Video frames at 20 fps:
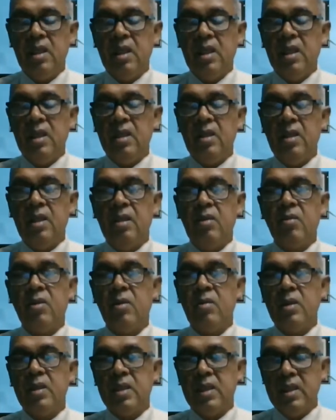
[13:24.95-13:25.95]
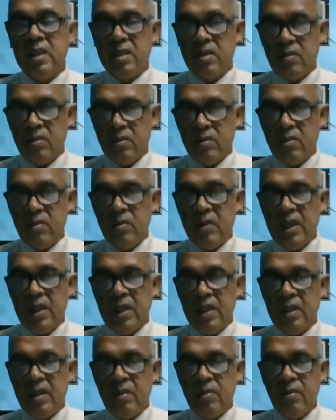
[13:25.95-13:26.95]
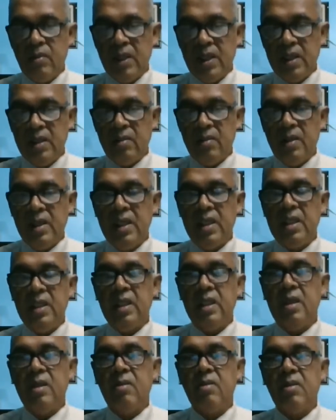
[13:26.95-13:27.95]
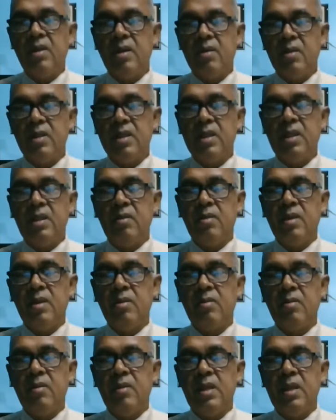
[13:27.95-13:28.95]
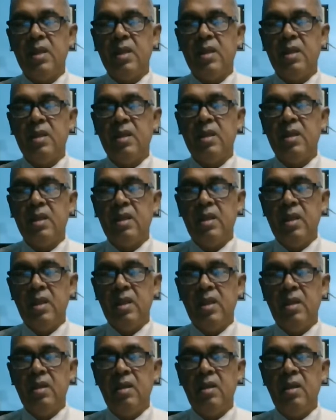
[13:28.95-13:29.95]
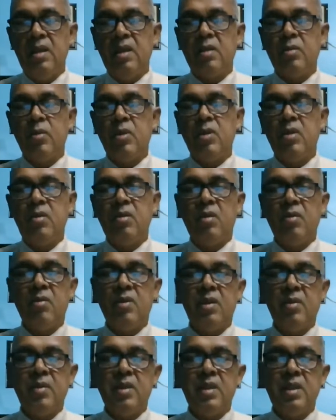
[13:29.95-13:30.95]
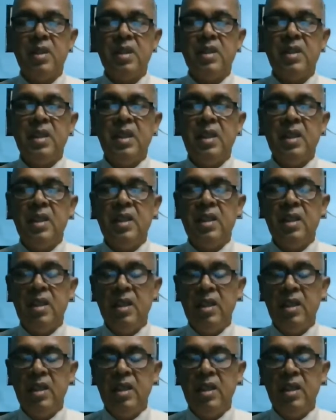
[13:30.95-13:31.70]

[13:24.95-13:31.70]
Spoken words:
The information is made by the pharmacy department and the responsible pharmacist, and